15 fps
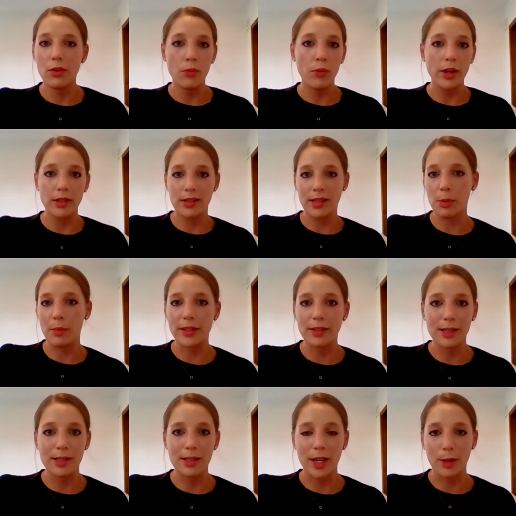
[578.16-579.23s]
what supplements
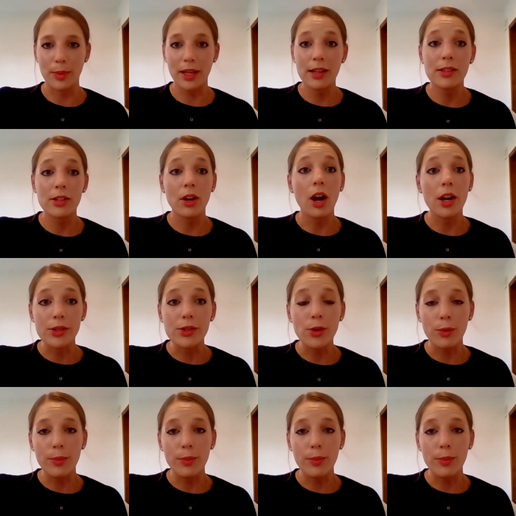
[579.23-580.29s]
to pick because there are
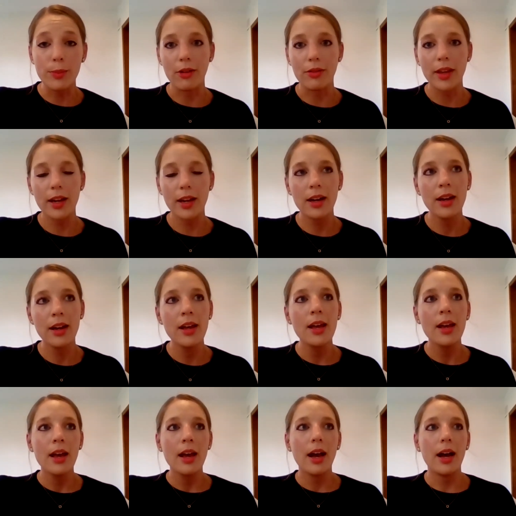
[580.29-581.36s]
so many out there.
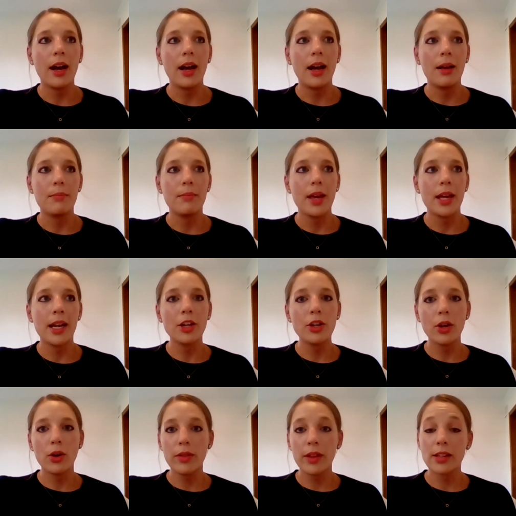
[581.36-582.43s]
Um, and I
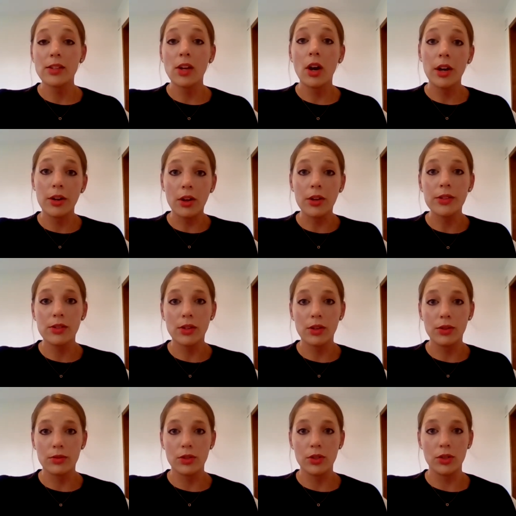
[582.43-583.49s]
know that it's hard
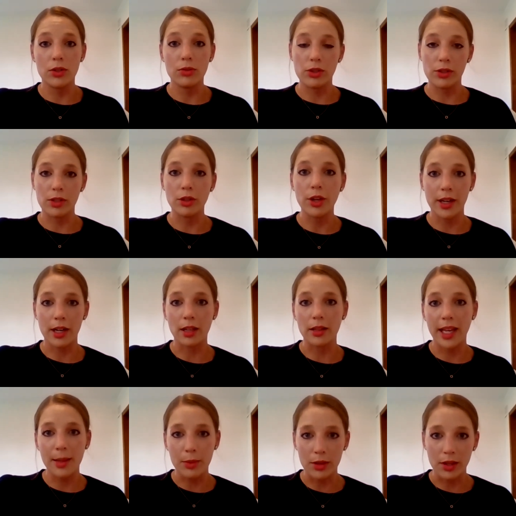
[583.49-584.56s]
also to just look at a
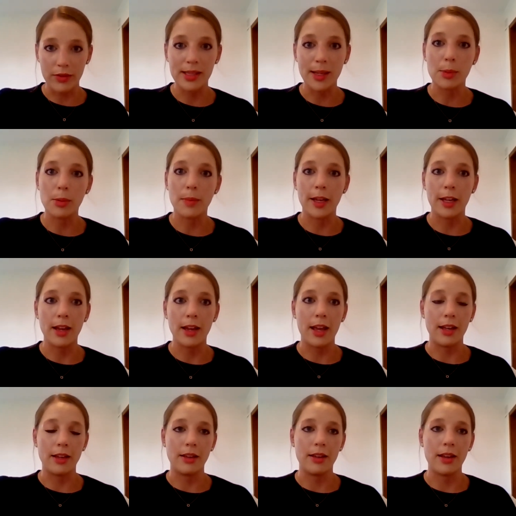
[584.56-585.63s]
label of a supplement
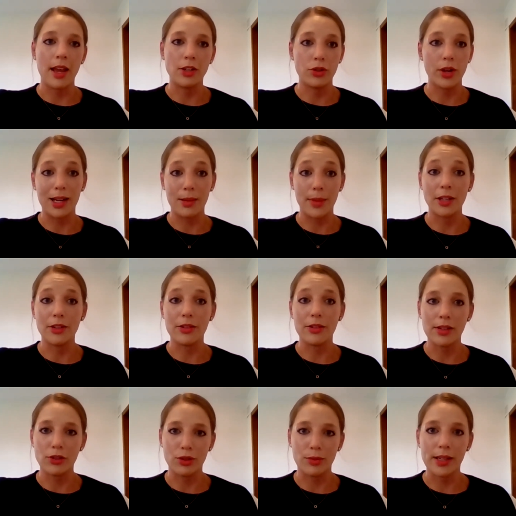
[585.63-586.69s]
and, and try to make your
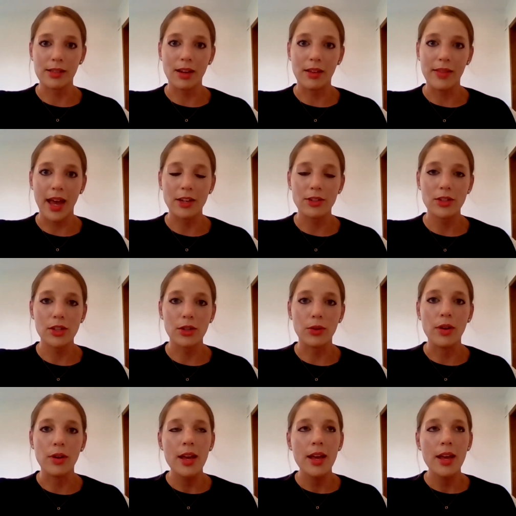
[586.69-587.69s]
decision based on that too.